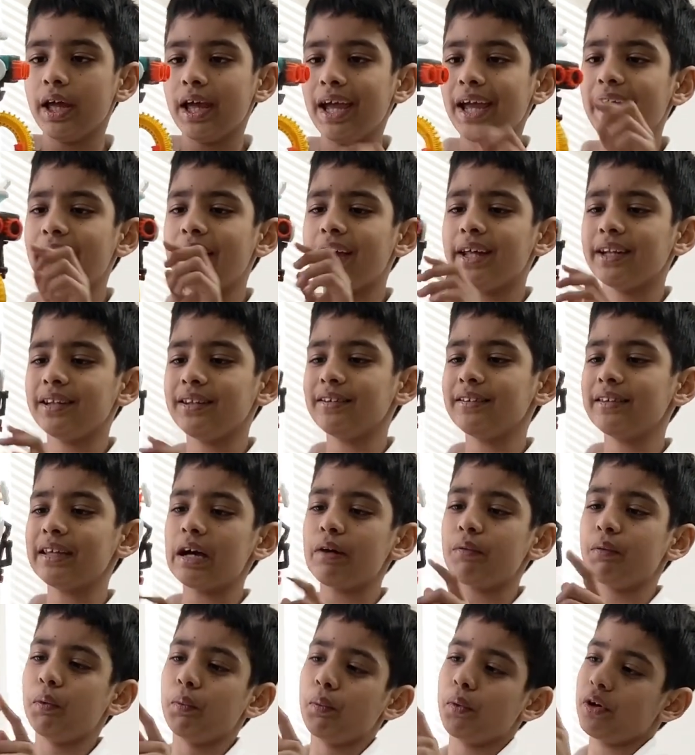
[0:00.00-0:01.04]
And this is
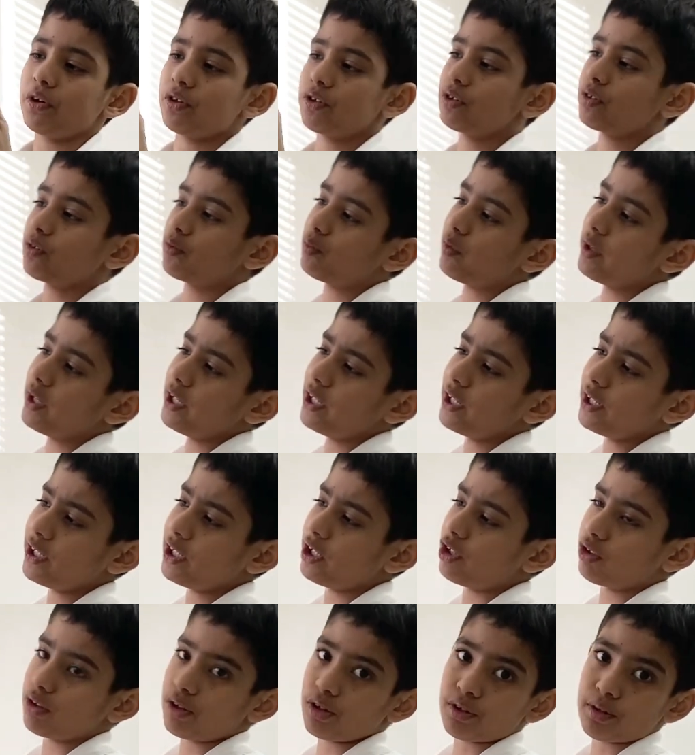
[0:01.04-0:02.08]
how it works. Right in
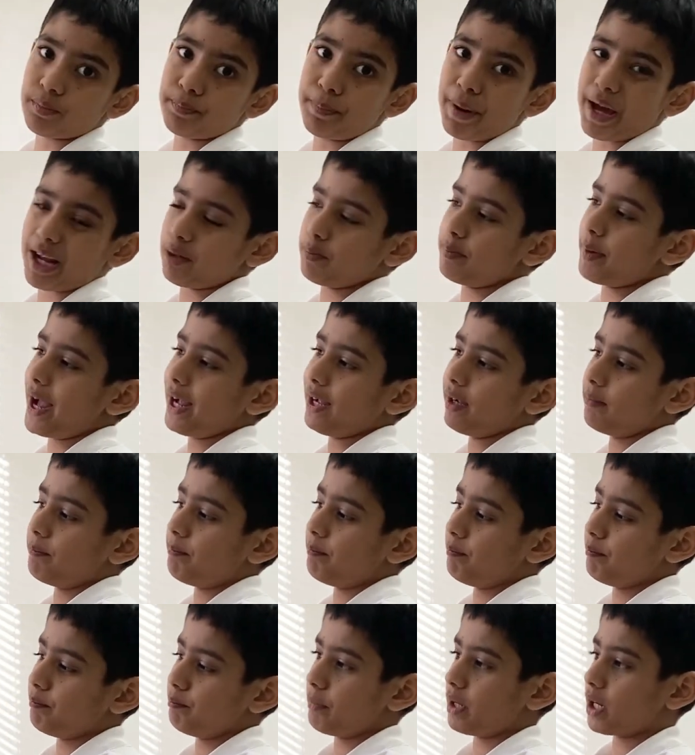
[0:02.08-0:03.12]
here, there's a battery pack.
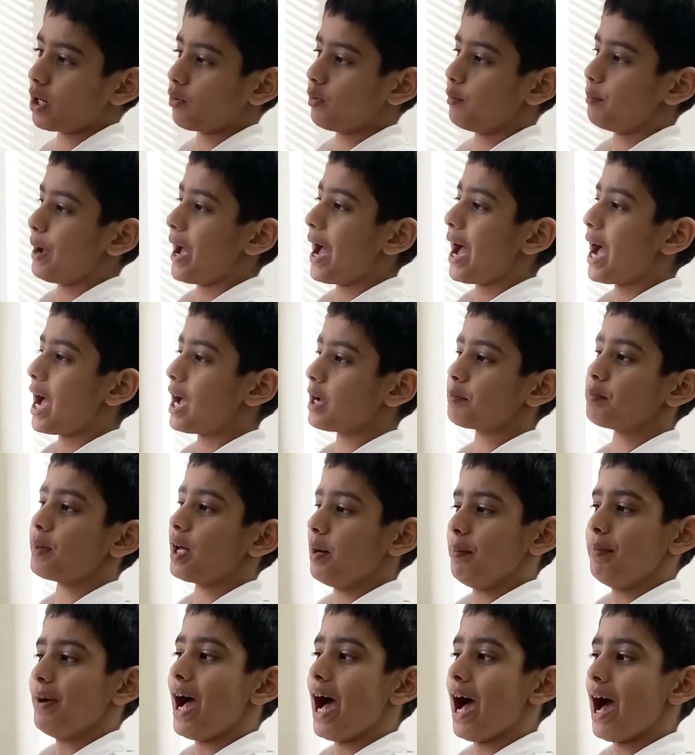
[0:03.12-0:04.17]
Battery
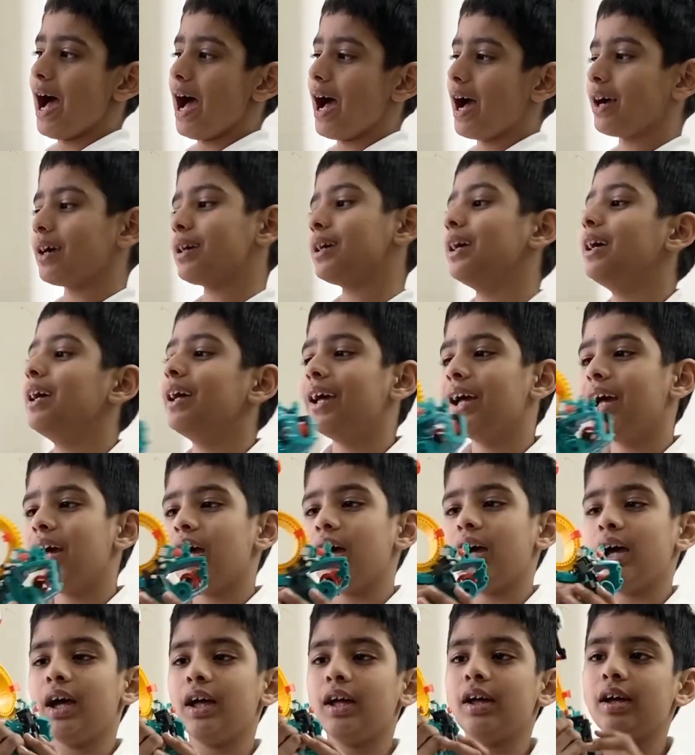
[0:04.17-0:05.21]
pack.
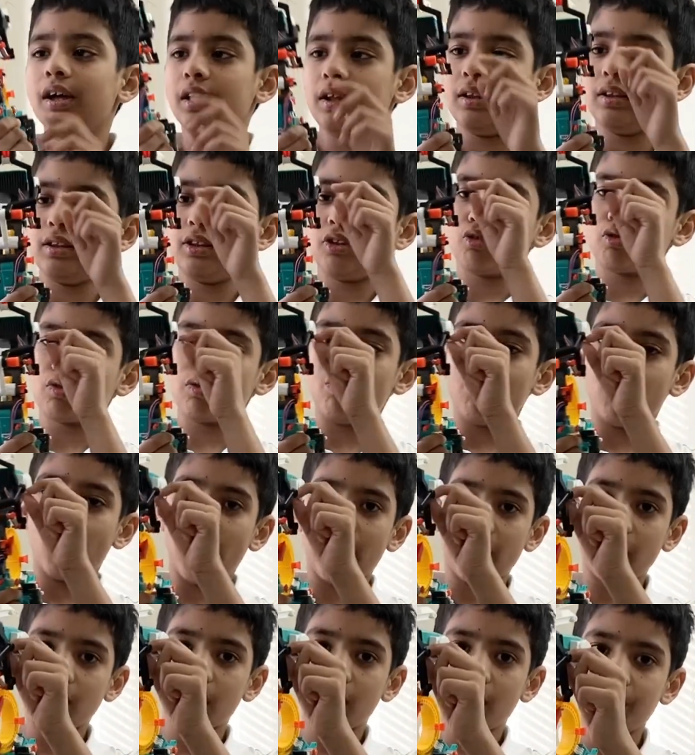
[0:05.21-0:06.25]
There's a
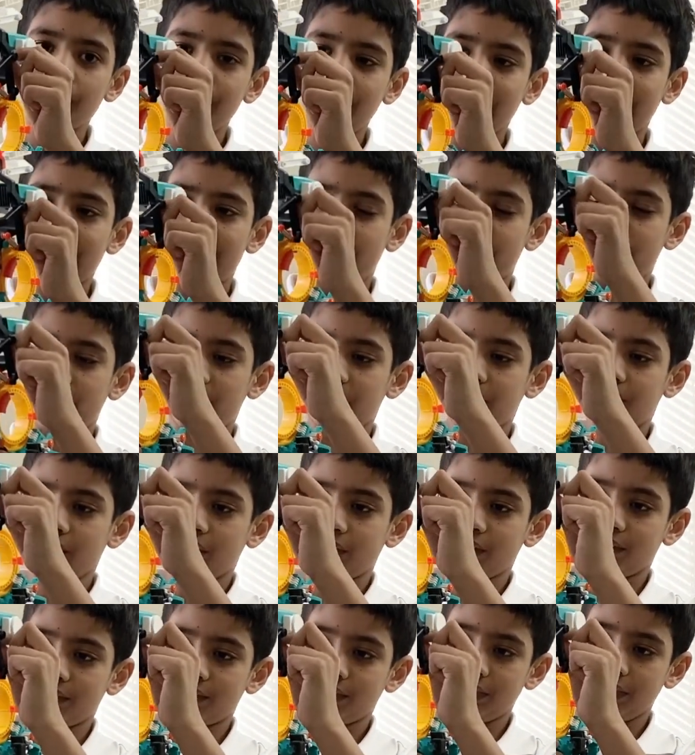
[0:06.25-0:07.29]
wire coming out, as you
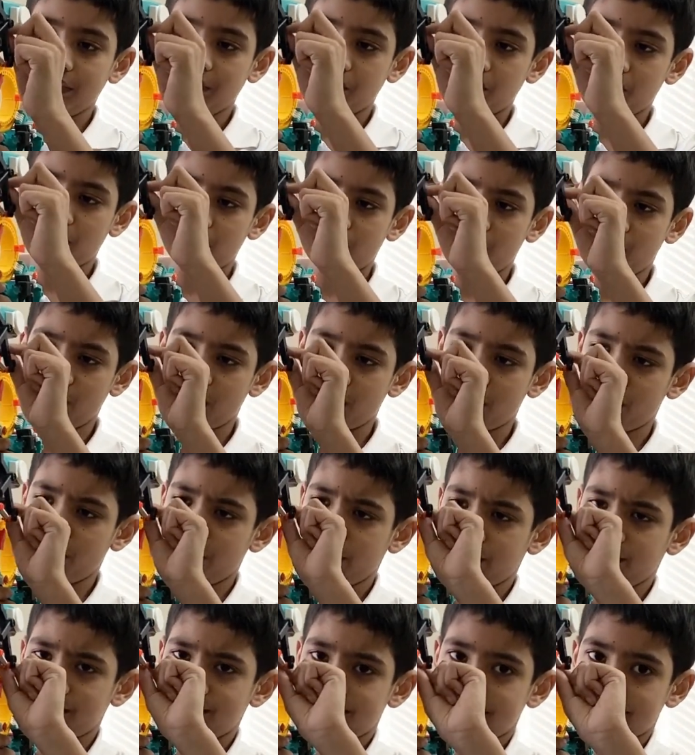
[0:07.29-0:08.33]
can see
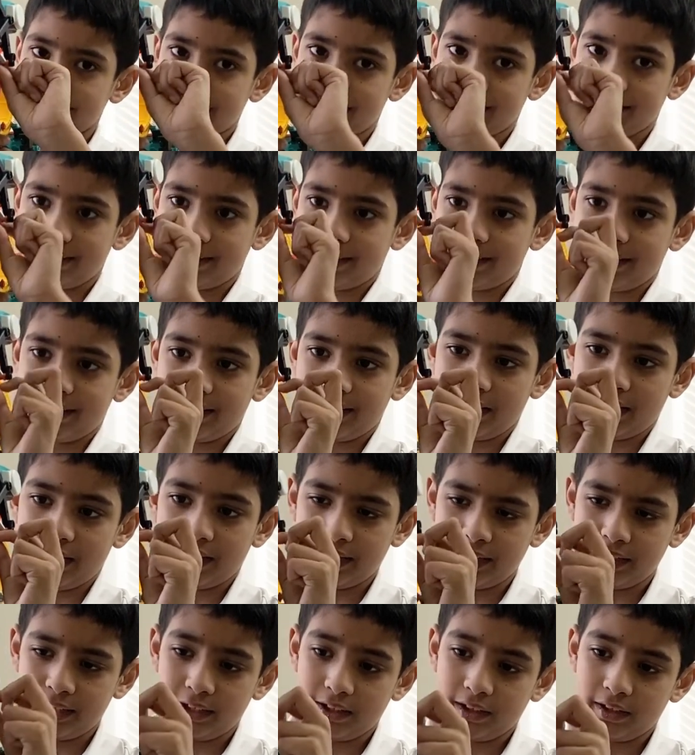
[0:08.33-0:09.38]
right
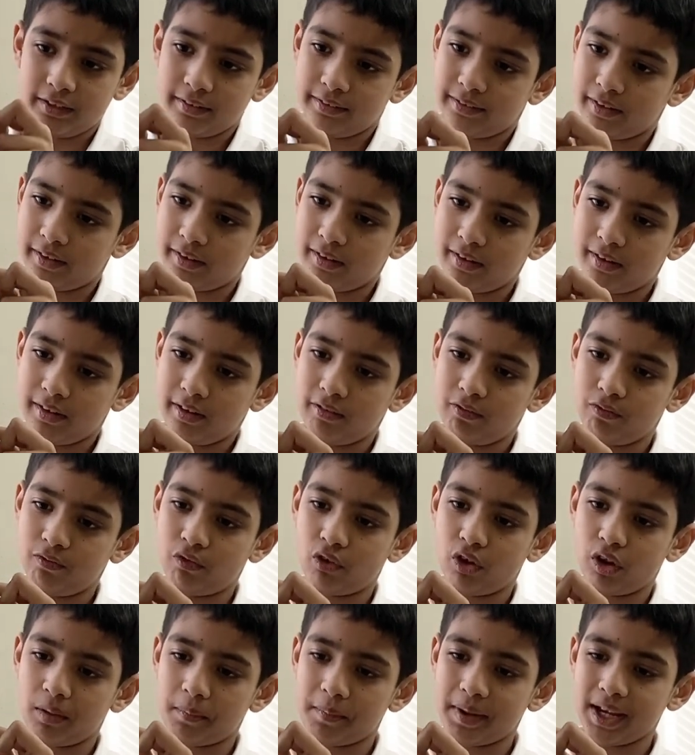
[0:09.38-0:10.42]
here.
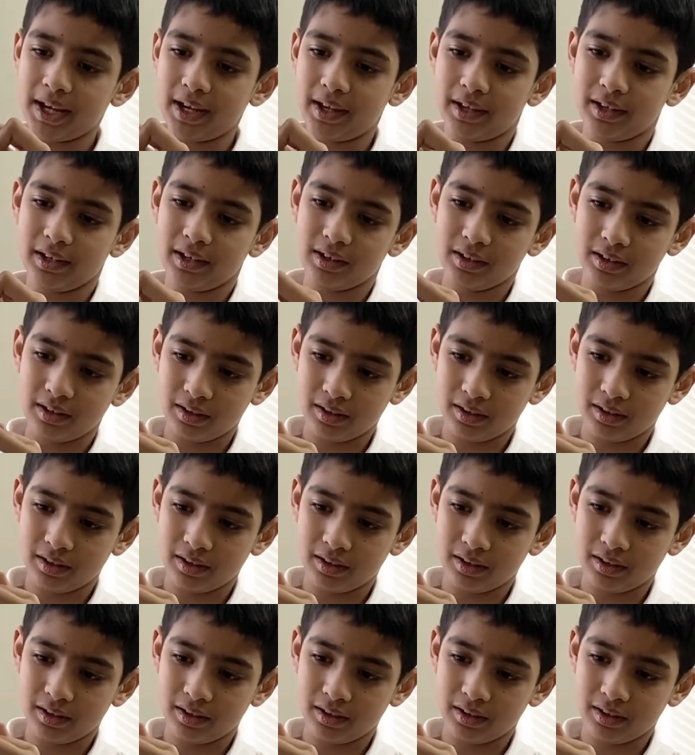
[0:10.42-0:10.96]
Follow my hand.